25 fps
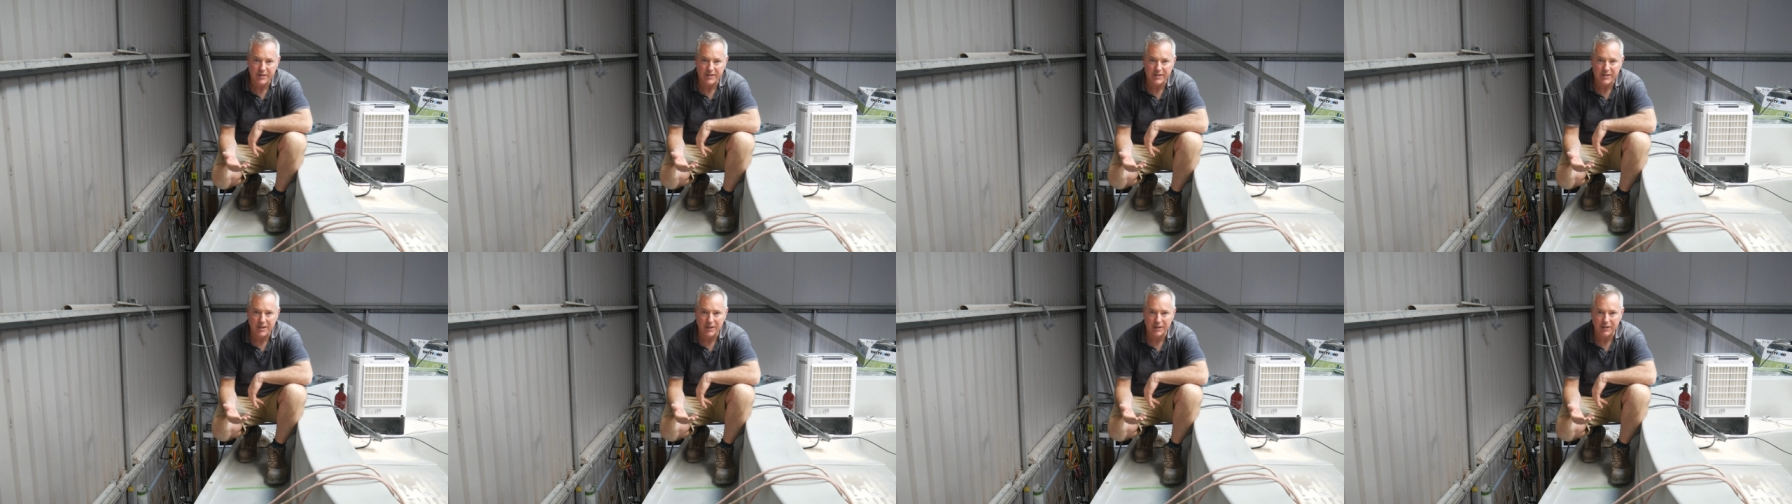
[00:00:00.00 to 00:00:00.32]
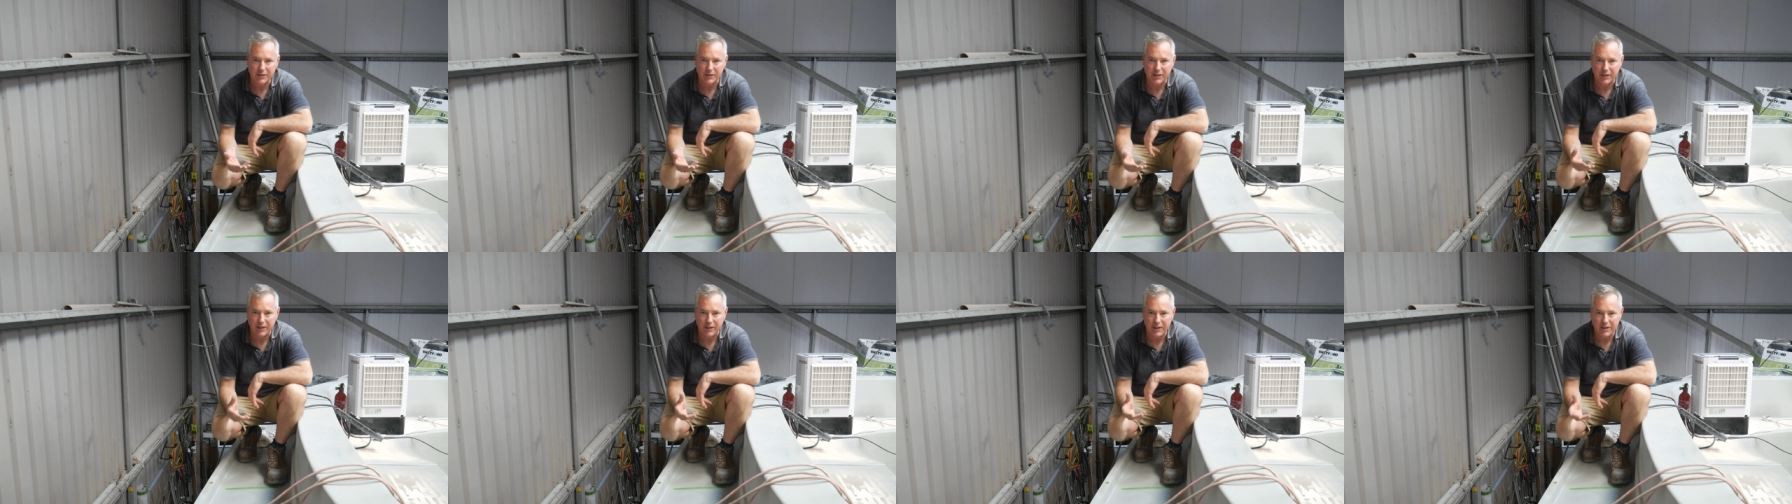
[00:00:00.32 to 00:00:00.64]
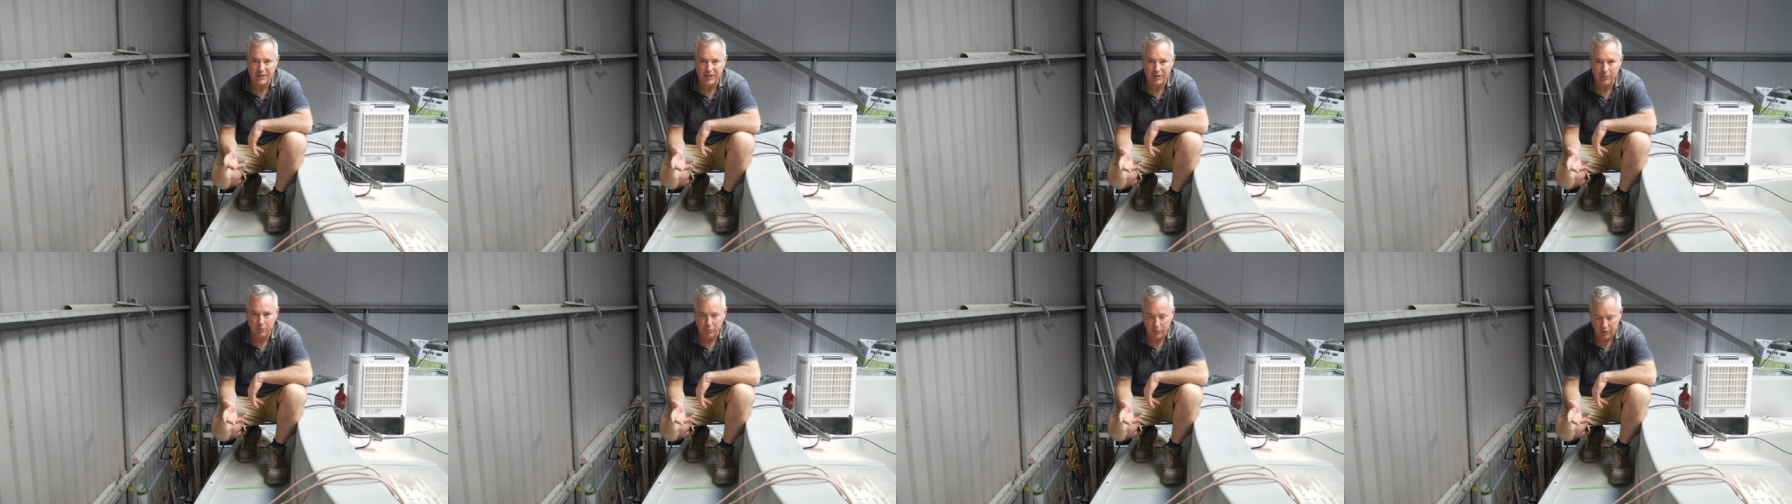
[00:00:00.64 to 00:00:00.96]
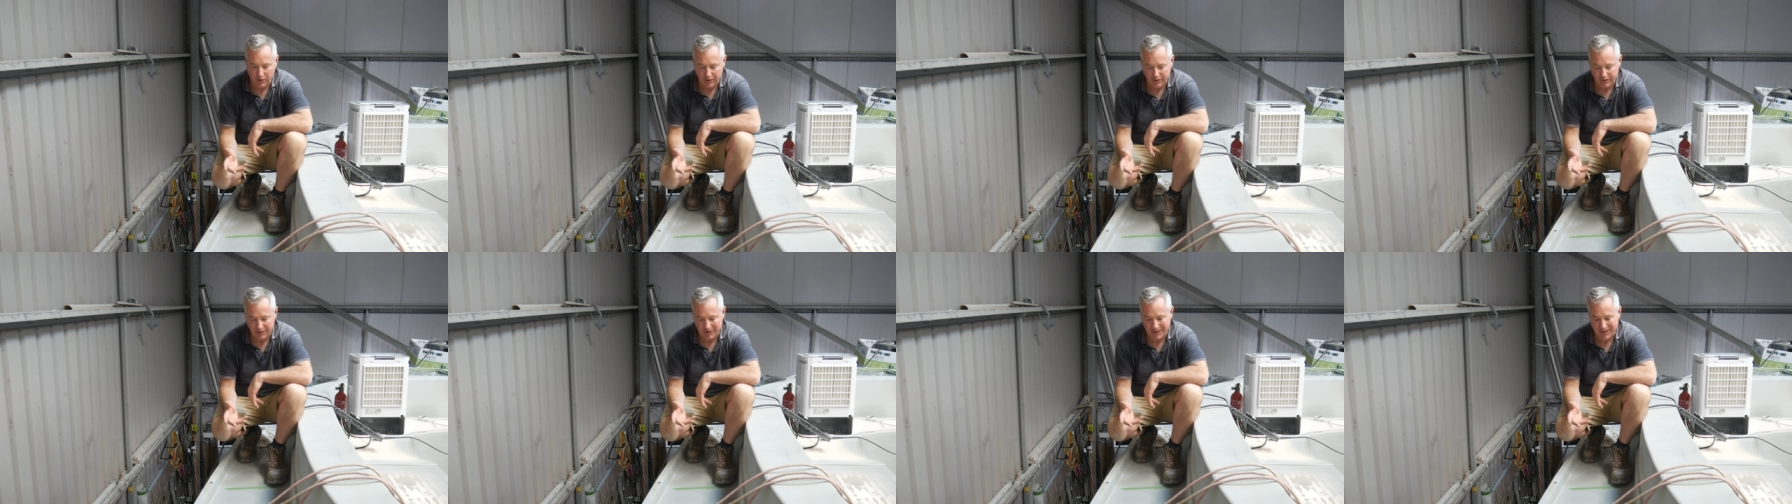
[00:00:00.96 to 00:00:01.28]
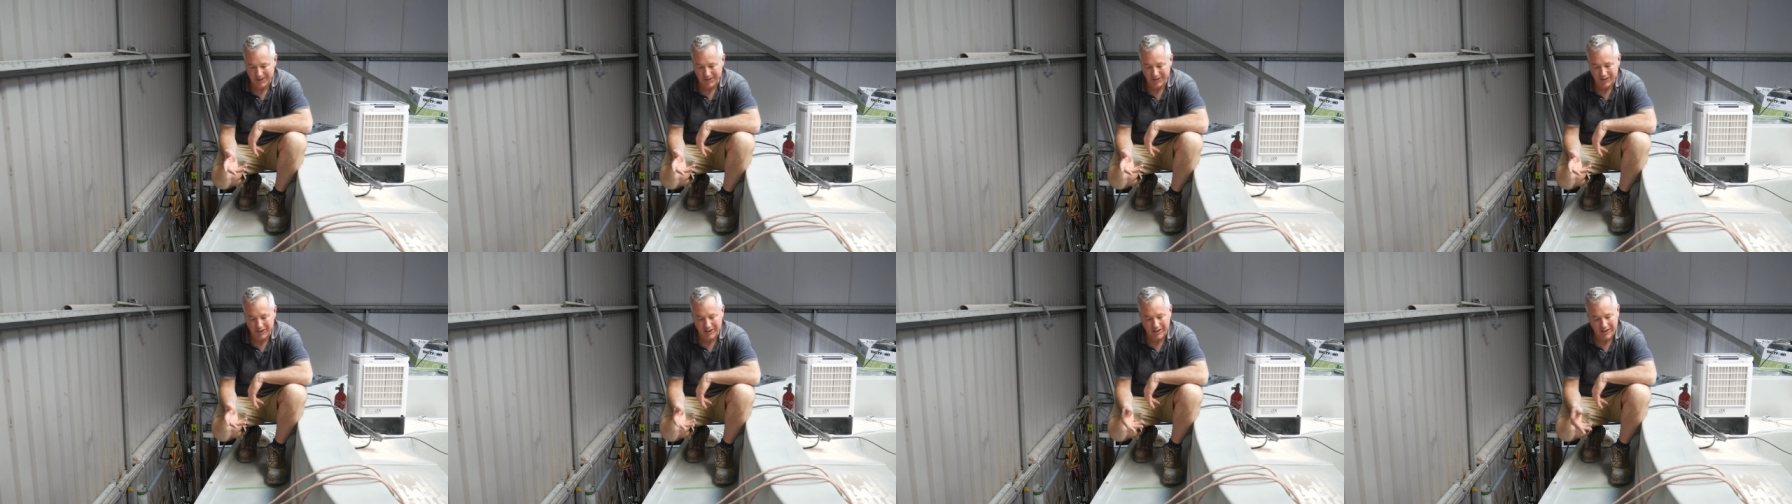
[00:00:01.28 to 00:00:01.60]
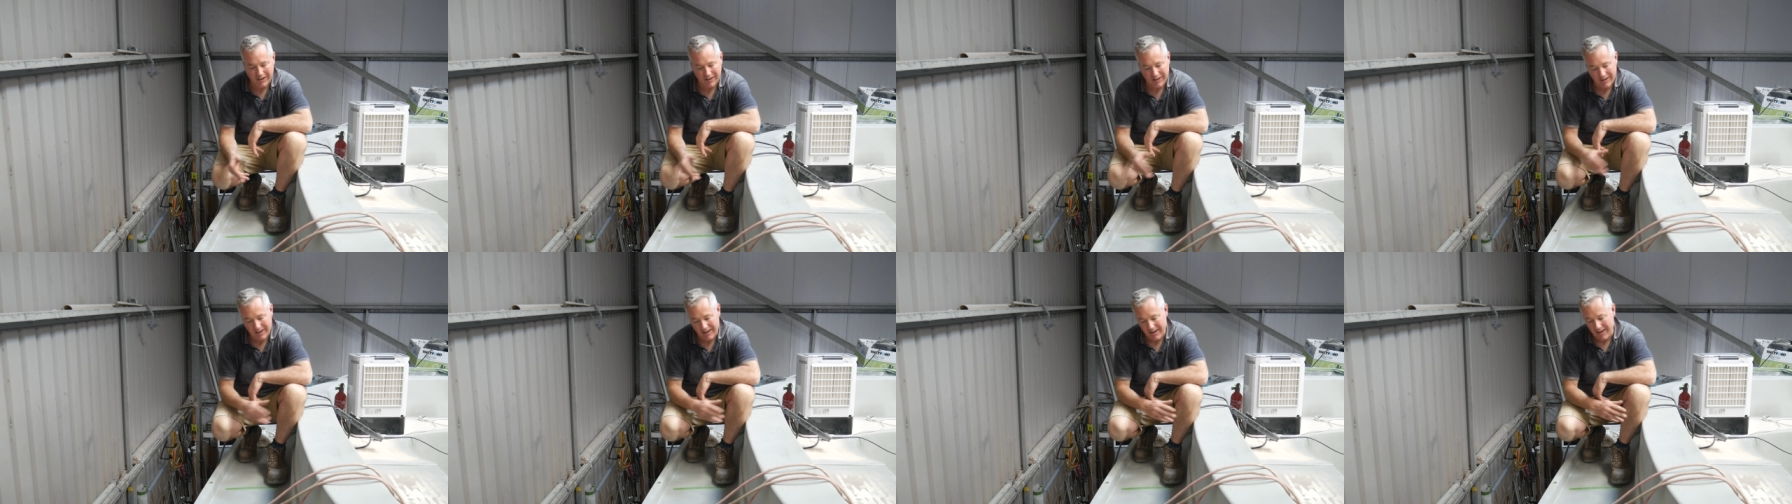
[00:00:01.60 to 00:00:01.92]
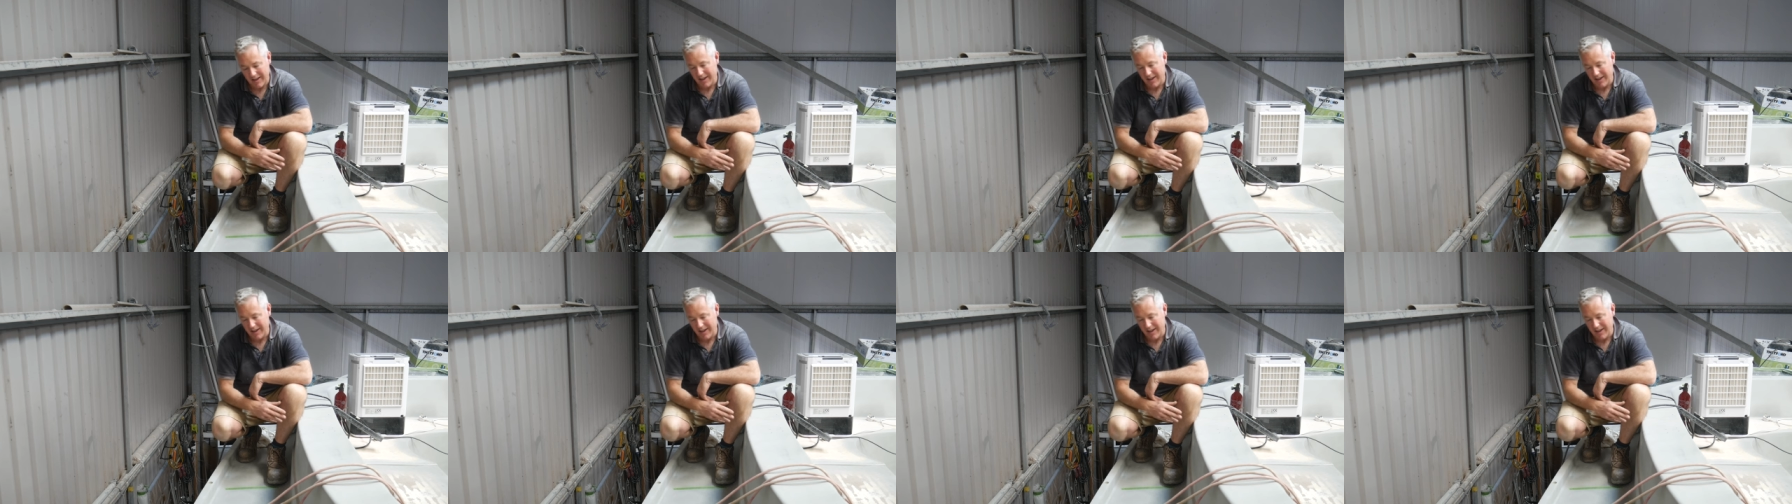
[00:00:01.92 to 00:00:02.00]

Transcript: started the heating process, and